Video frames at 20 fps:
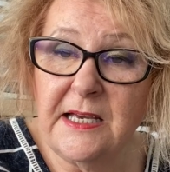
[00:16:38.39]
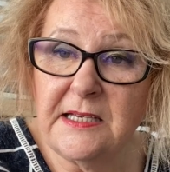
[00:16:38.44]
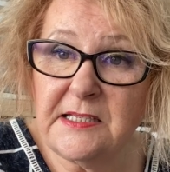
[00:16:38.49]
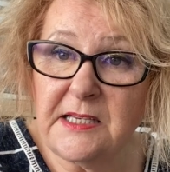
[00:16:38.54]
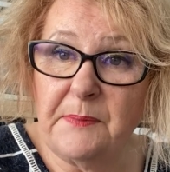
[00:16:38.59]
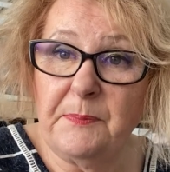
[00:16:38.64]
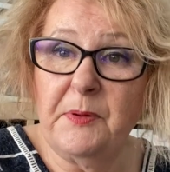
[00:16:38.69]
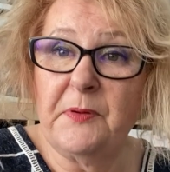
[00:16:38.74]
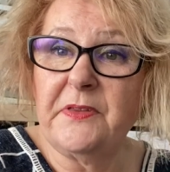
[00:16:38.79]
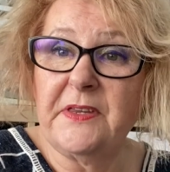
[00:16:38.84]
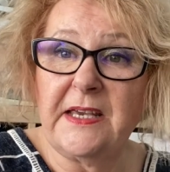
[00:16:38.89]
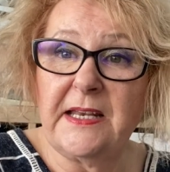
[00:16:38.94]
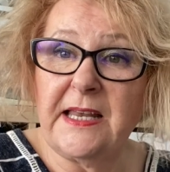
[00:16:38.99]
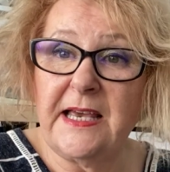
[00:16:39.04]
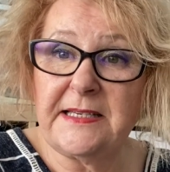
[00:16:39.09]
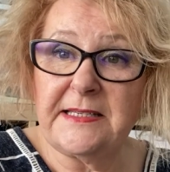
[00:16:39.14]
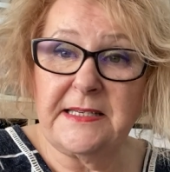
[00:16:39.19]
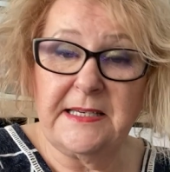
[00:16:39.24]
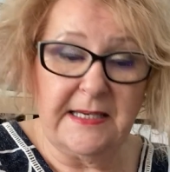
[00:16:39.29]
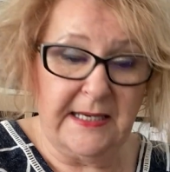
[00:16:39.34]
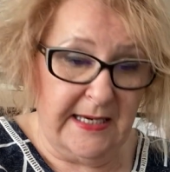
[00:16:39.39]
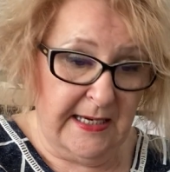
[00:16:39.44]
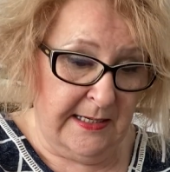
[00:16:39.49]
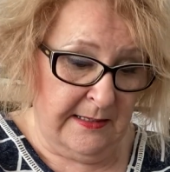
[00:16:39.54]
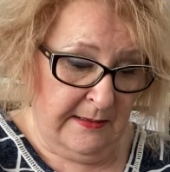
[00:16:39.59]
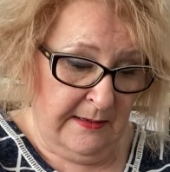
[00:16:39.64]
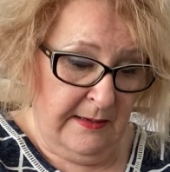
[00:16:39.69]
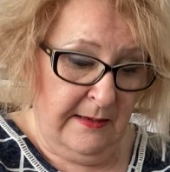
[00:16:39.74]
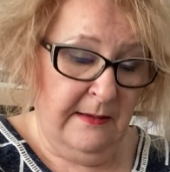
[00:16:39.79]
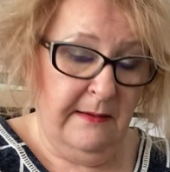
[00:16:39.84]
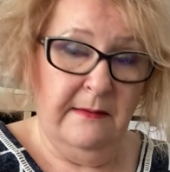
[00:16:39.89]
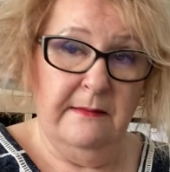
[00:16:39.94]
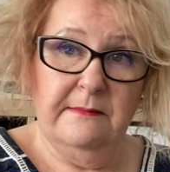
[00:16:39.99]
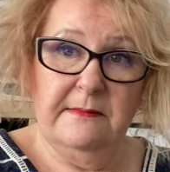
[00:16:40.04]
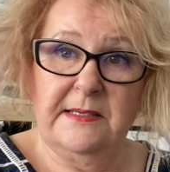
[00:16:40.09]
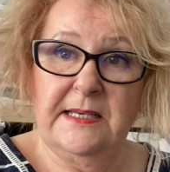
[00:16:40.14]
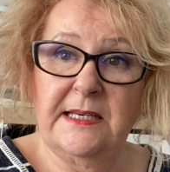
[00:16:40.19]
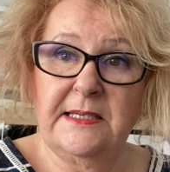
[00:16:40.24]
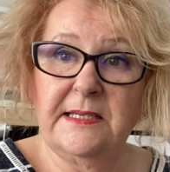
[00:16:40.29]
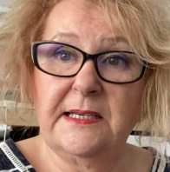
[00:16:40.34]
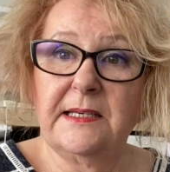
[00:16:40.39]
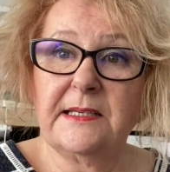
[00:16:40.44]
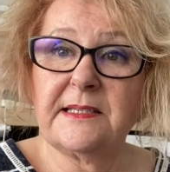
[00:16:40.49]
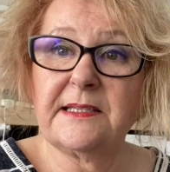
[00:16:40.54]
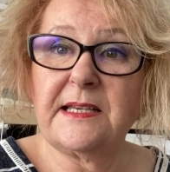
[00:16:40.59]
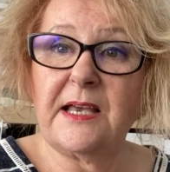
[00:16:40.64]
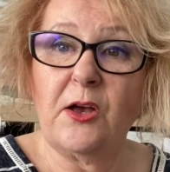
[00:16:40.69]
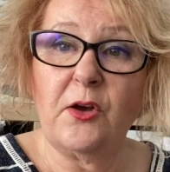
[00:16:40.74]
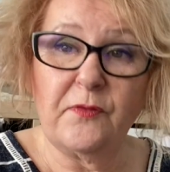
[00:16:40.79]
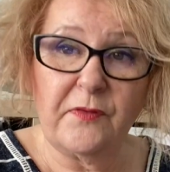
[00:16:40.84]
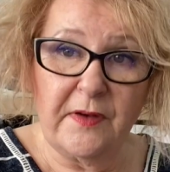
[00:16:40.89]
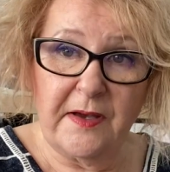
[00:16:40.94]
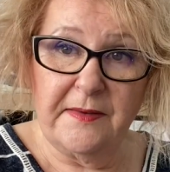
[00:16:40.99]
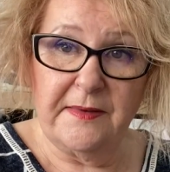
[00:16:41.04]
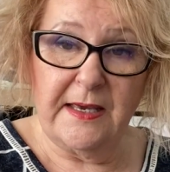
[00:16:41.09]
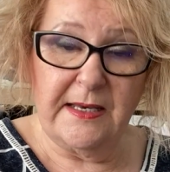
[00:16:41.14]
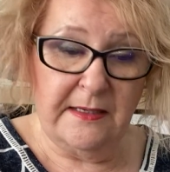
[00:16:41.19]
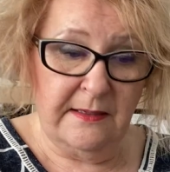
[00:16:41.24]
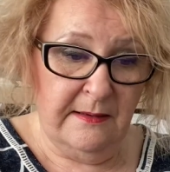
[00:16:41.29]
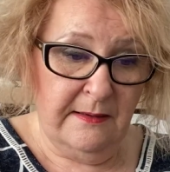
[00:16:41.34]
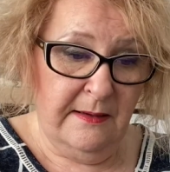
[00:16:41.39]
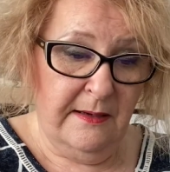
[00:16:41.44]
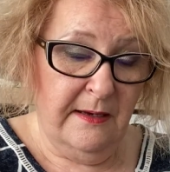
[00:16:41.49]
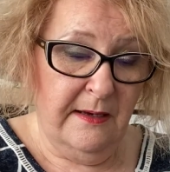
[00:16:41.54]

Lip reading: So put the elastic in, center yourself, and then